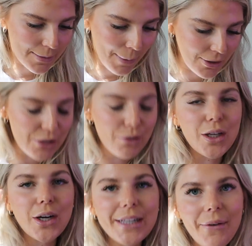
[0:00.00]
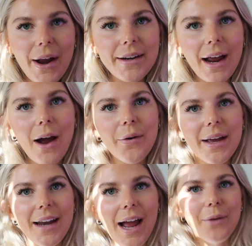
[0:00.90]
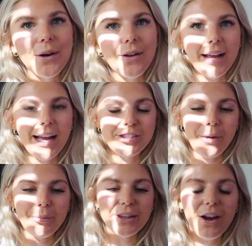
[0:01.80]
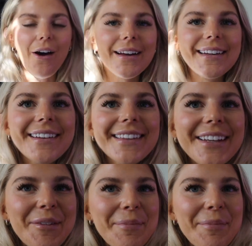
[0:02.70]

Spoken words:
It's about 2:30 right now, and I will catch up with y'all in a little